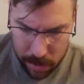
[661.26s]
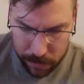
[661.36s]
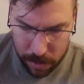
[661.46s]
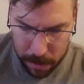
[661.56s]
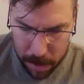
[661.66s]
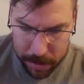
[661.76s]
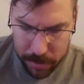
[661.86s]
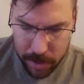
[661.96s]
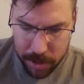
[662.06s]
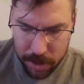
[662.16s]
From our
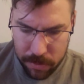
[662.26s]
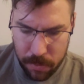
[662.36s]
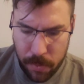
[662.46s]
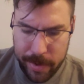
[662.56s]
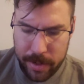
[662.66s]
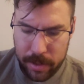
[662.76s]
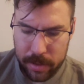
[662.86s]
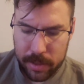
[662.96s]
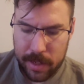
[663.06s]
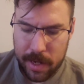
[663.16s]
position, we could
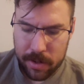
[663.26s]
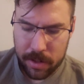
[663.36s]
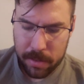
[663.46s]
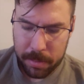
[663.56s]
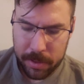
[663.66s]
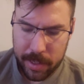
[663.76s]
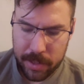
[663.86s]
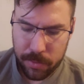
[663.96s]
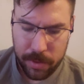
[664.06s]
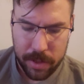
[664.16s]
look down on the
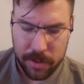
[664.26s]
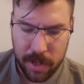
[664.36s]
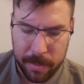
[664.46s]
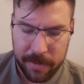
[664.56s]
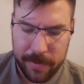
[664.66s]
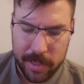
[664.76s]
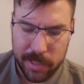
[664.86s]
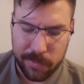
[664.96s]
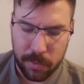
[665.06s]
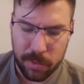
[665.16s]
place where the summer
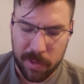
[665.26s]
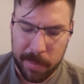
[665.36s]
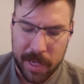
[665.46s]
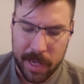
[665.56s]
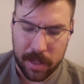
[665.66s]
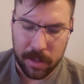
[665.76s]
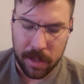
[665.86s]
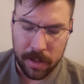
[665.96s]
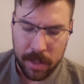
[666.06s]
festival would be held.